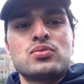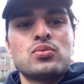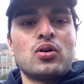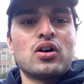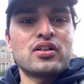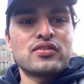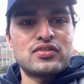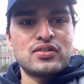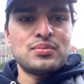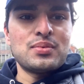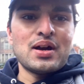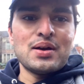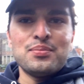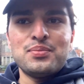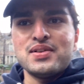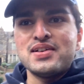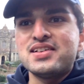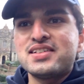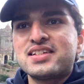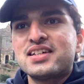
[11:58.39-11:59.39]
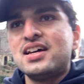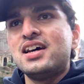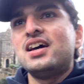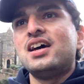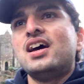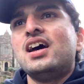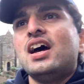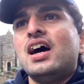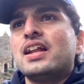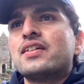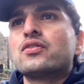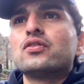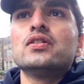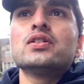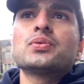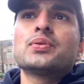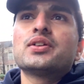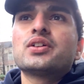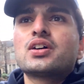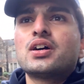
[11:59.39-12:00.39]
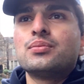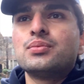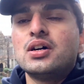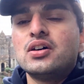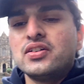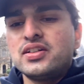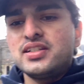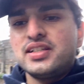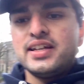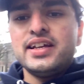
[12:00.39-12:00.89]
walk from my place, and I'm always going to come down and see.